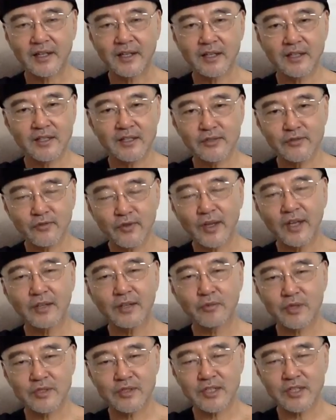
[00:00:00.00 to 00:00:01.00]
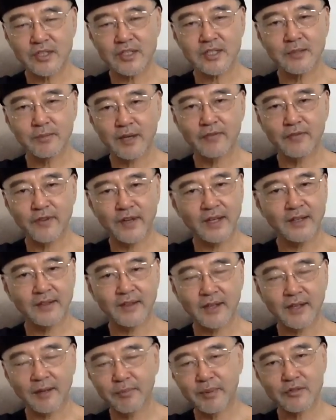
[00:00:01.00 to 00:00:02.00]
It is faith. We're justified by faith,
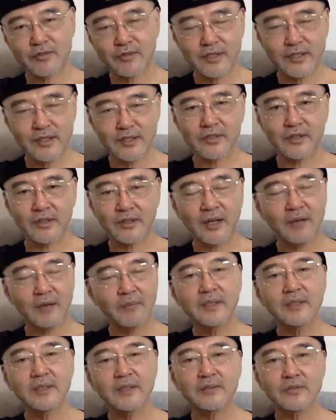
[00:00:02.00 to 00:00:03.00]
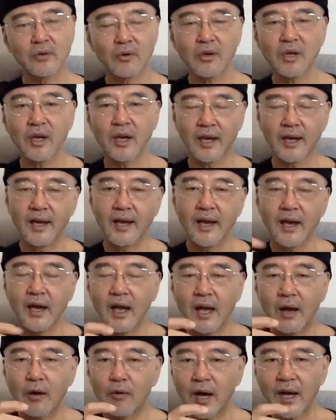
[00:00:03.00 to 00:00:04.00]
not by tradition. I mean, so okay.
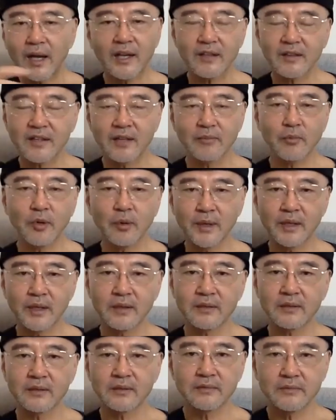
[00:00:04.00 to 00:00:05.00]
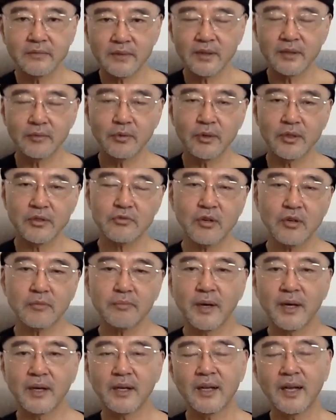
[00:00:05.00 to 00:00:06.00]
Right at that moment, he was struck
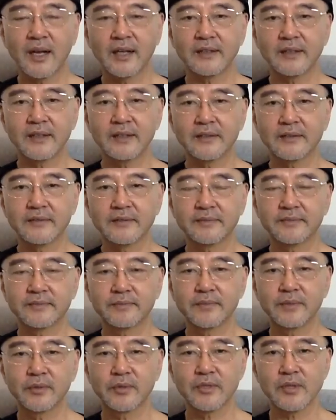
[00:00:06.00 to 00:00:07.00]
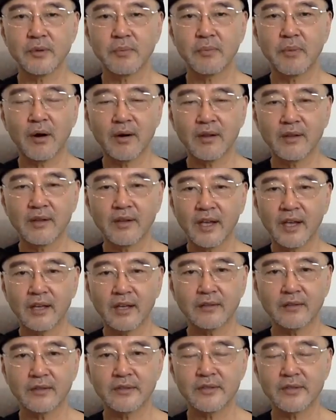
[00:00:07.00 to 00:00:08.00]
by lightning. He was a part of the
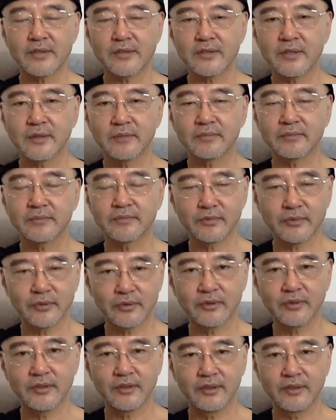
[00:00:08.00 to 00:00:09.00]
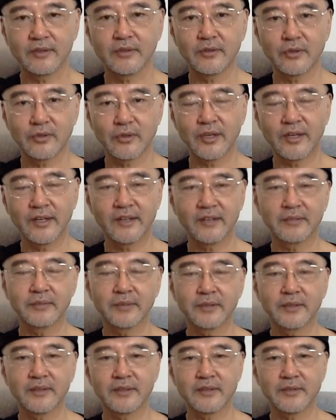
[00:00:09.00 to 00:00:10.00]
Catholic system. So did he go to hell
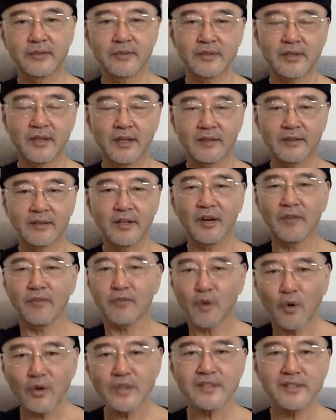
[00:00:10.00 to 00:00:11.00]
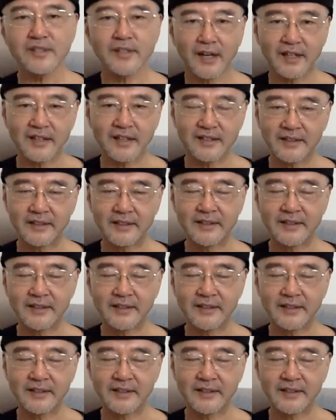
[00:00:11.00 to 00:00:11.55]
because he was Catholic? Of course not.